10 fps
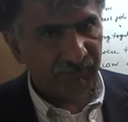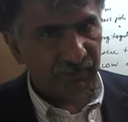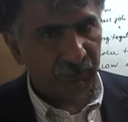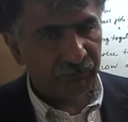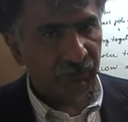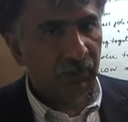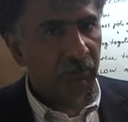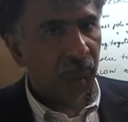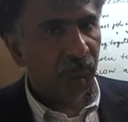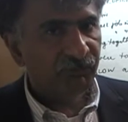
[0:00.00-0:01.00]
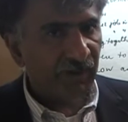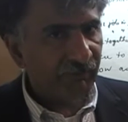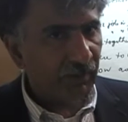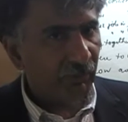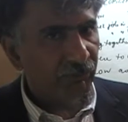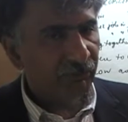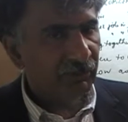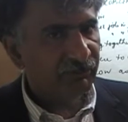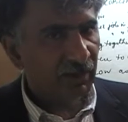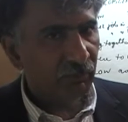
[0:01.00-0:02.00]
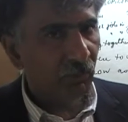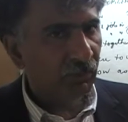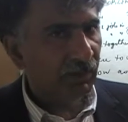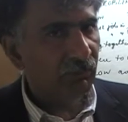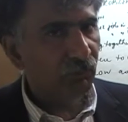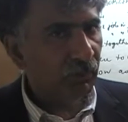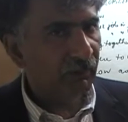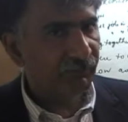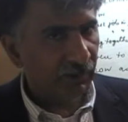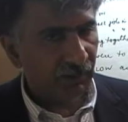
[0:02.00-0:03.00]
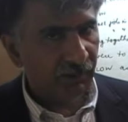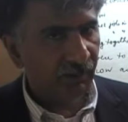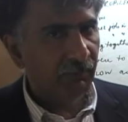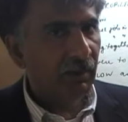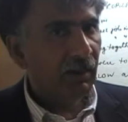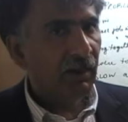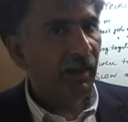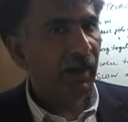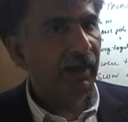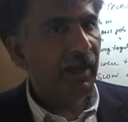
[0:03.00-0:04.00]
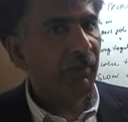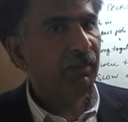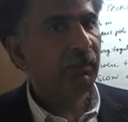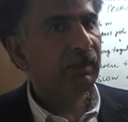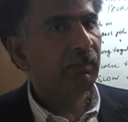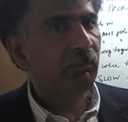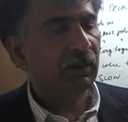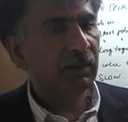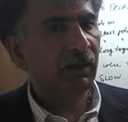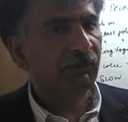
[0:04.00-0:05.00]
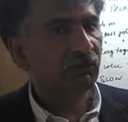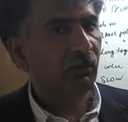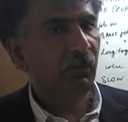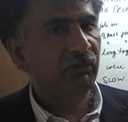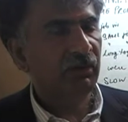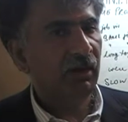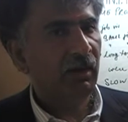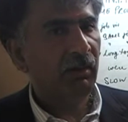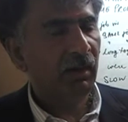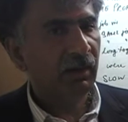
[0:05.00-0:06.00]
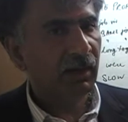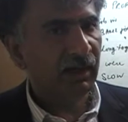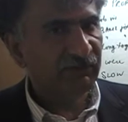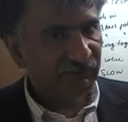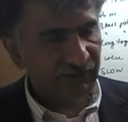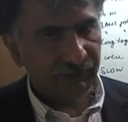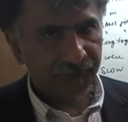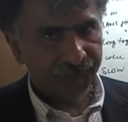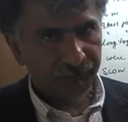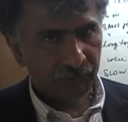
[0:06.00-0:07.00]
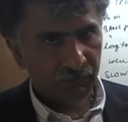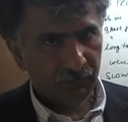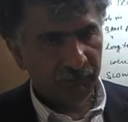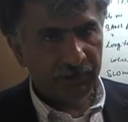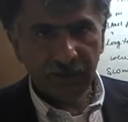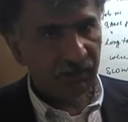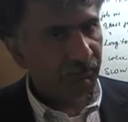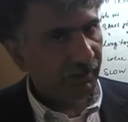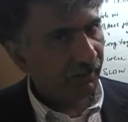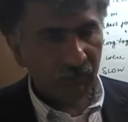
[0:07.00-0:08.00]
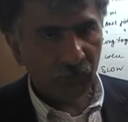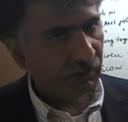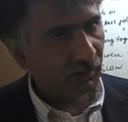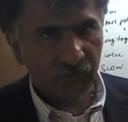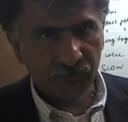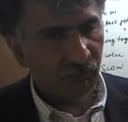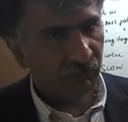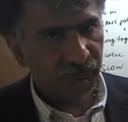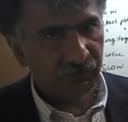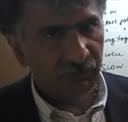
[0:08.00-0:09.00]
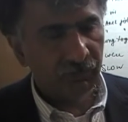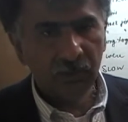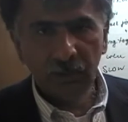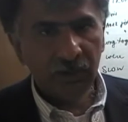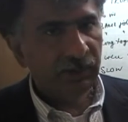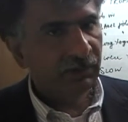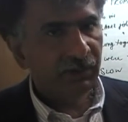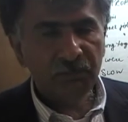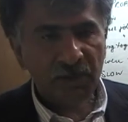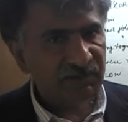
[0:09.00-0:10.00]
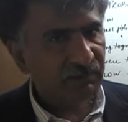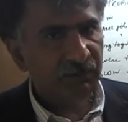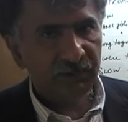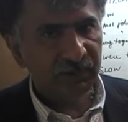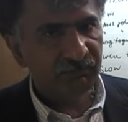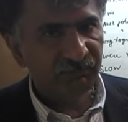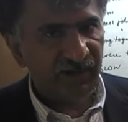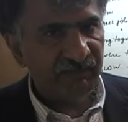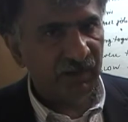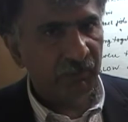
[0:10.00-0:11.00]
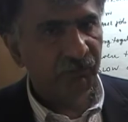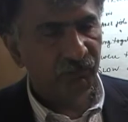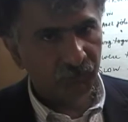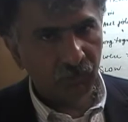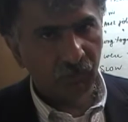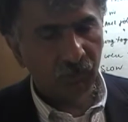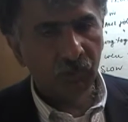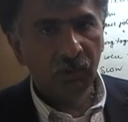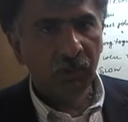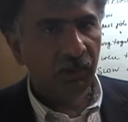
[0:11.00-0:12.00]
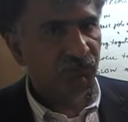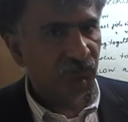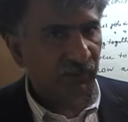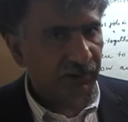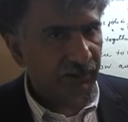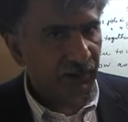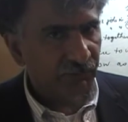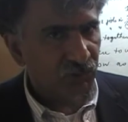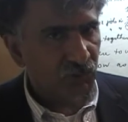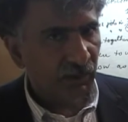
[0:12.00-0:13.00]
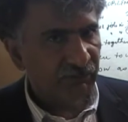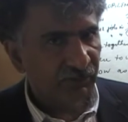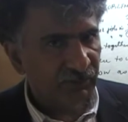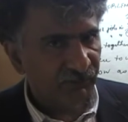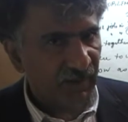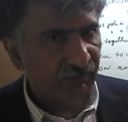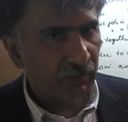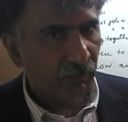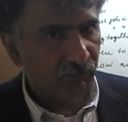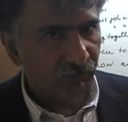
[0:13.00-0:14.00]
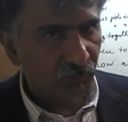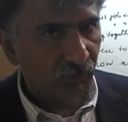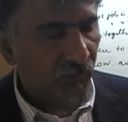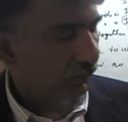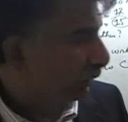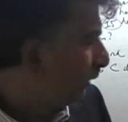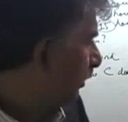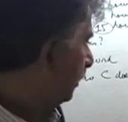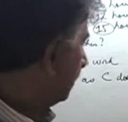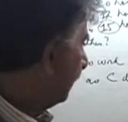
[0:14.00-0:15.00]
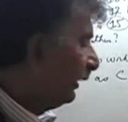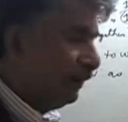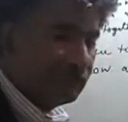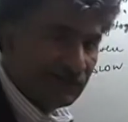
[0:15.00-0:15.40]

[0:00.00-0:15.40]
hours? Because five hours is how long it would have taken them had everybody been working as slow as guy C. But A and B are not working as slow as C. It cannot possibly take them five hours or more. If you find any answer choice that's five hours or more, it's